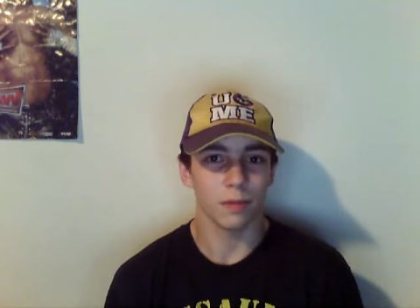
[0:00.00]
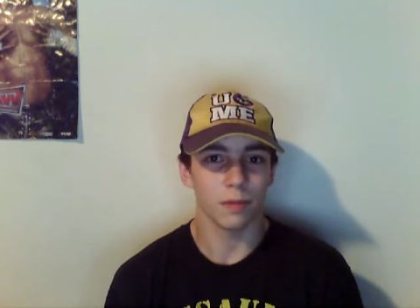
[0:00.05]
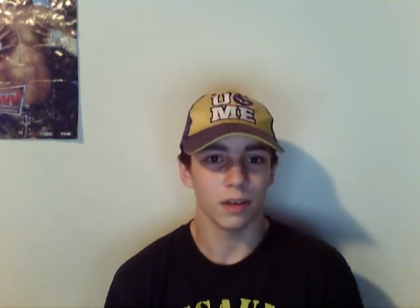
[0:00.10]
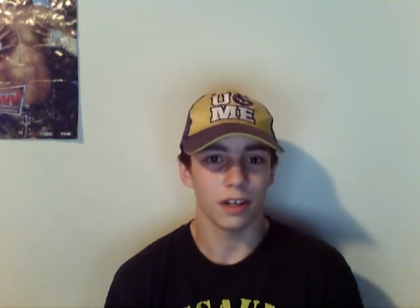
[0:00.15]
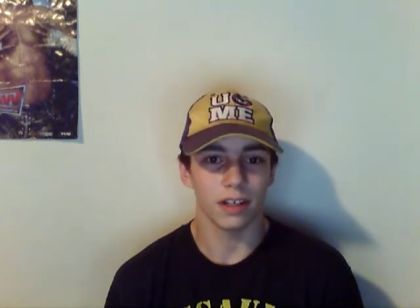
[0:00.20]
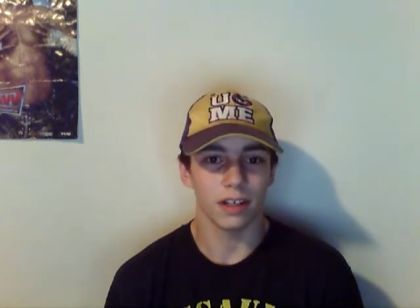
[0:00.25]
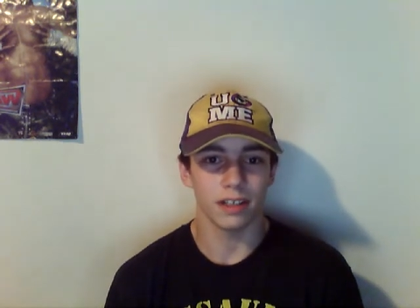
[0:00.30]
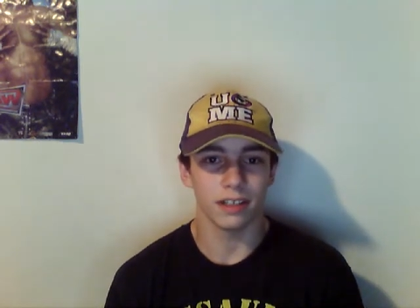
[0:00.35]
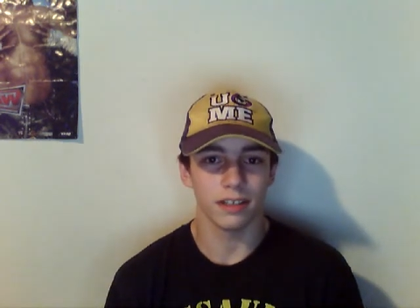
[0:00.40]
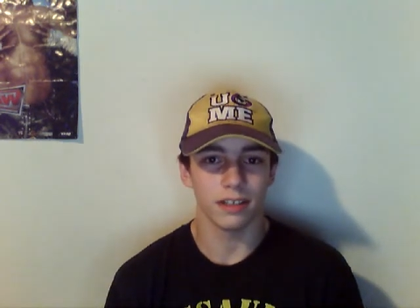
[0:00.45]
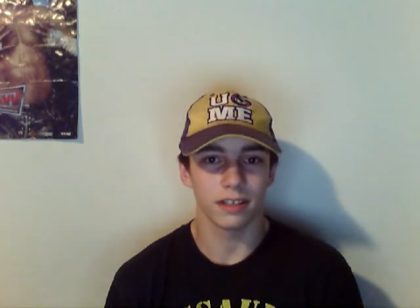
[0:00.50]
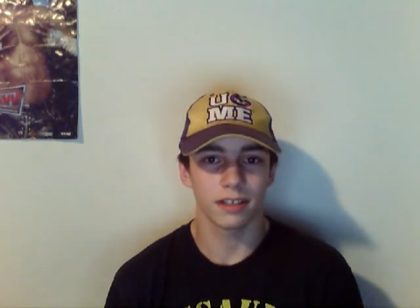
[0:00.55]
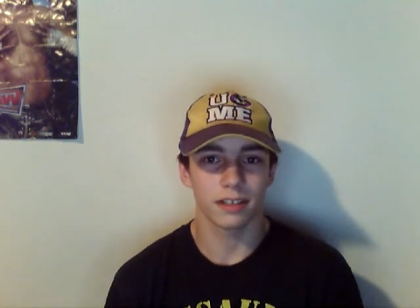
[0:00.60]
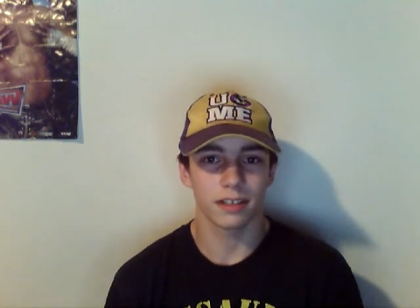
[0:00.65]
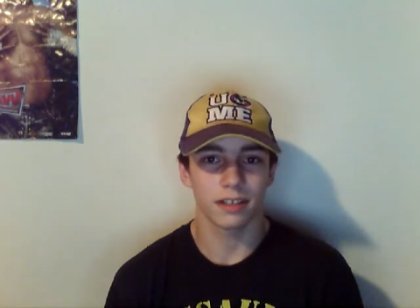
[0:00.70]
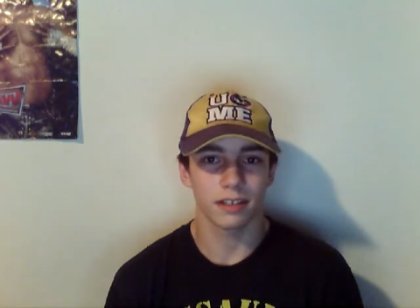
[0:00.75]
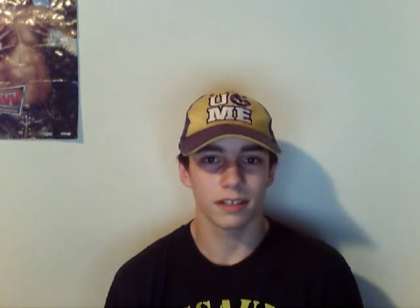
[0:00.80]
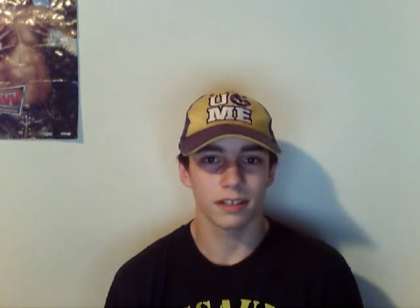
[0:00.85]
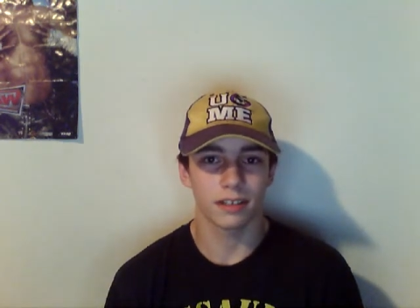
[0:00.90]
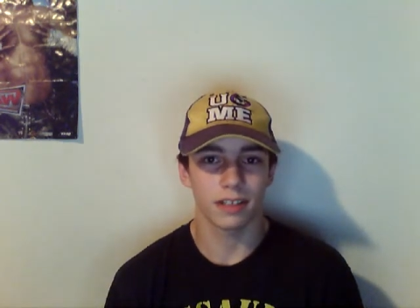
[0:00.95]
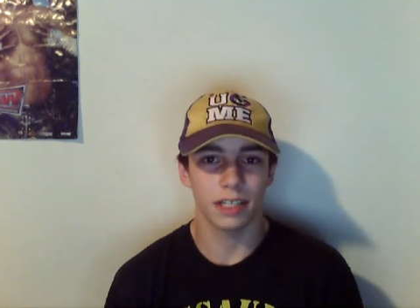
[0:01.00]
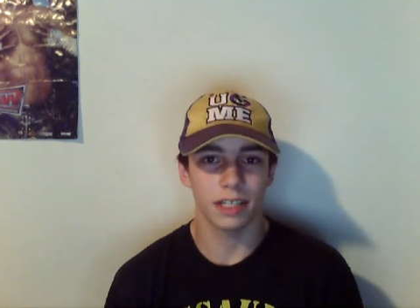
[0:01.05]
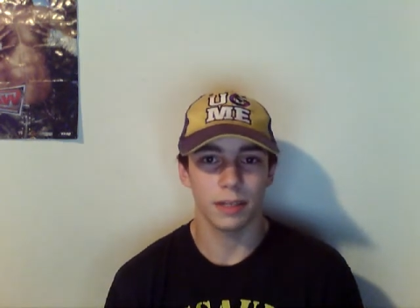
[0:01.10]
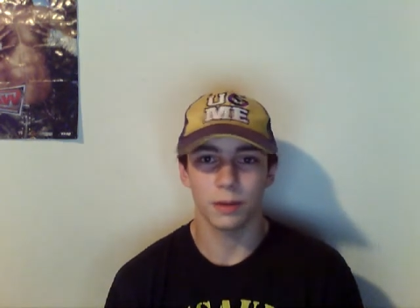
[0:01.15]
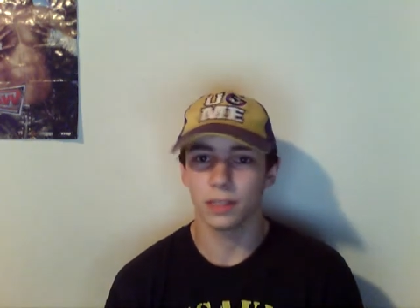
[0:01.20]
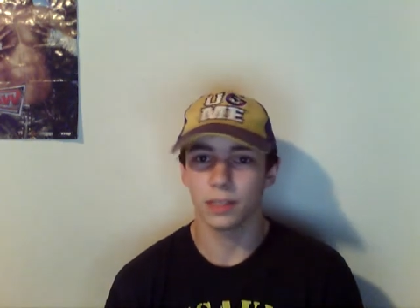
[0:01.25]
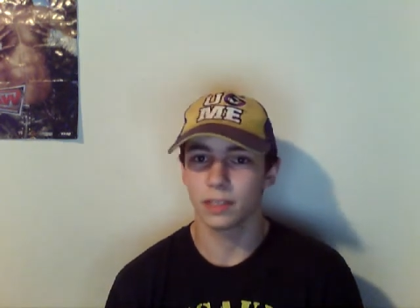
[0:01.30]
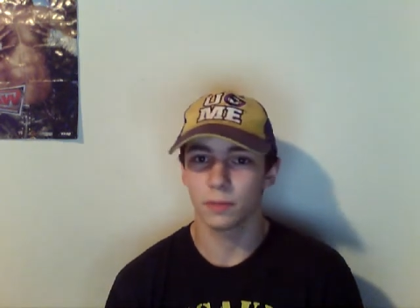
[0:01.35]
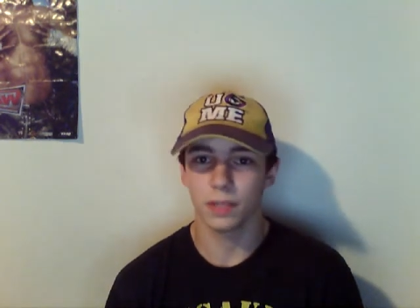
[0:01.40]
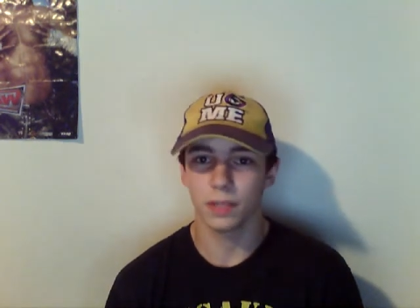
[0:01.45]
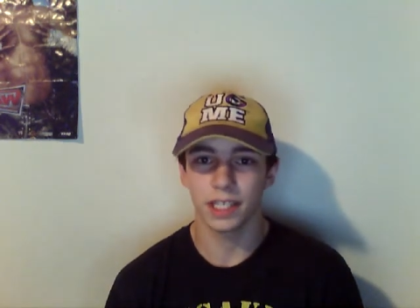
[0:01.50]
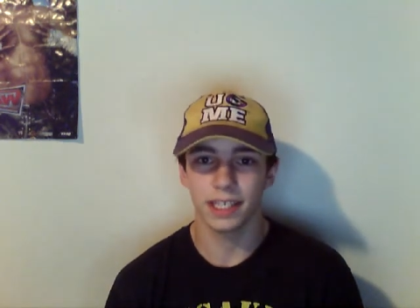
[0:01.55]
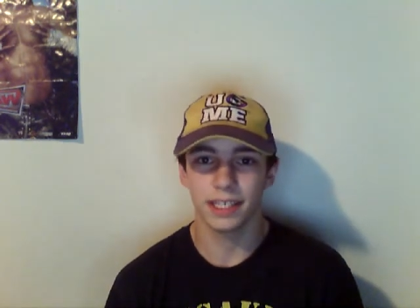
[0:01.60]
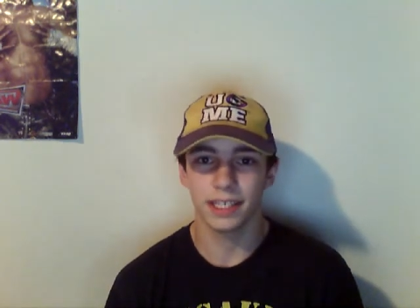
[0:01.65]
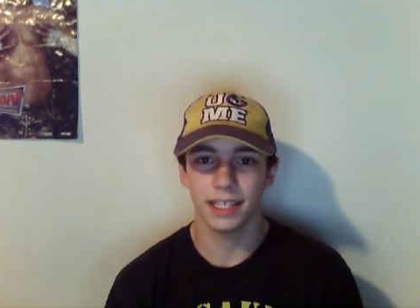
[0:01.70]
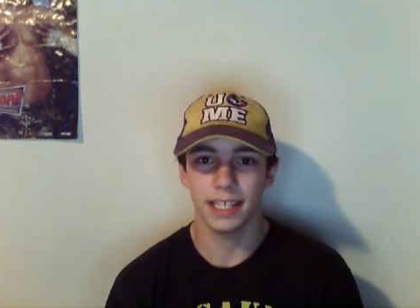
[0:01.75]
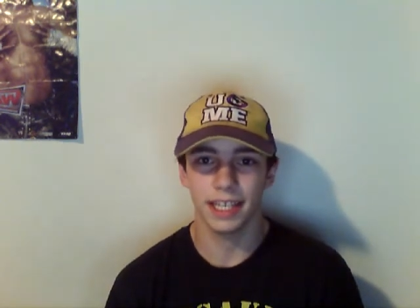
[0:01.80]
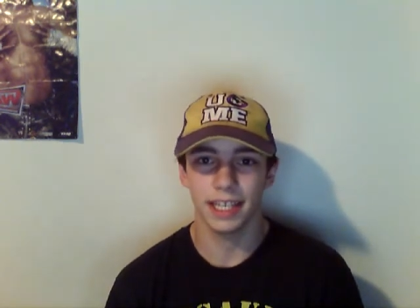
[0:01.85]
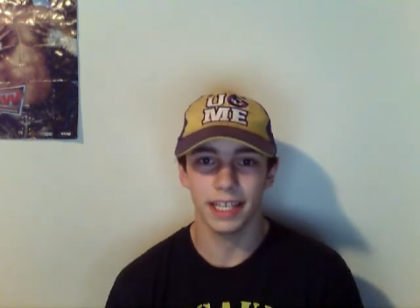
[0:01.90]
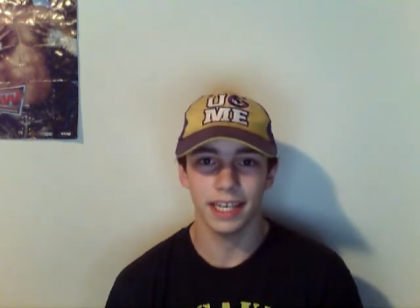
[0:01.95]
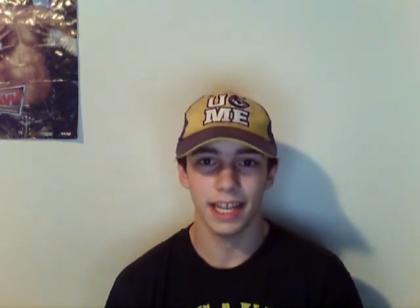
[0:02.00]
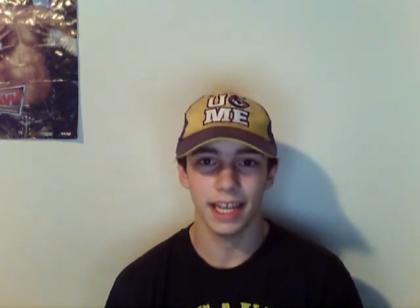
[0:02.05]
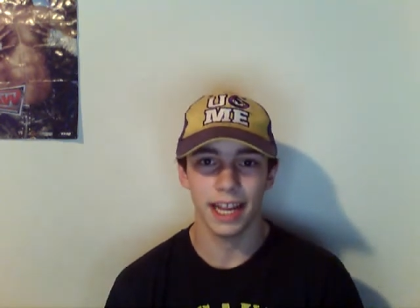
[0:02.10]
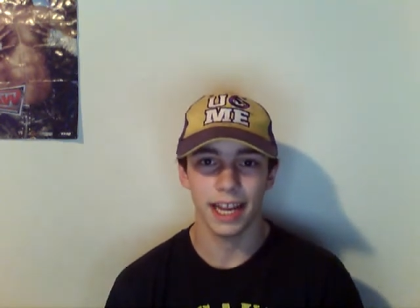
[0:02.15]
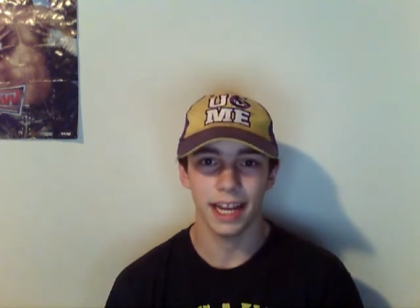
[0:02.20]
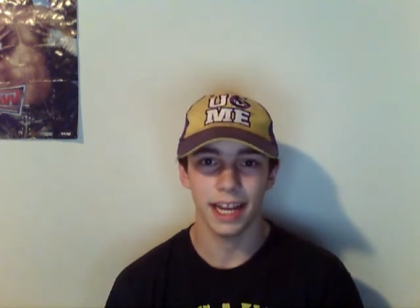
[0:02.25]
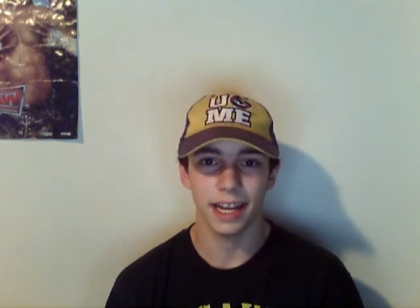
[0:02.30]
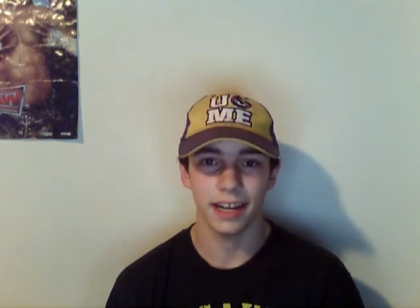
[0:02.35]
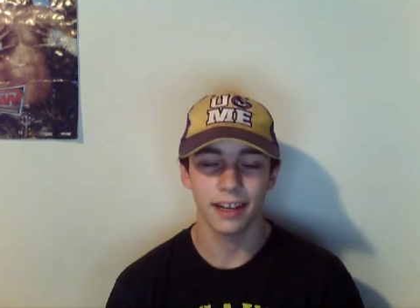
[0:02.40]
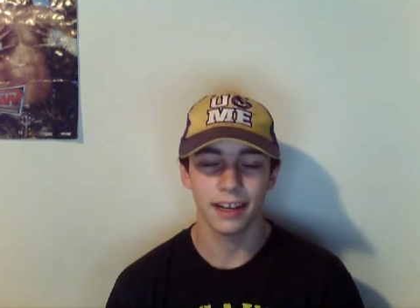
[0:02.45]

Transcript: was he was with TNA,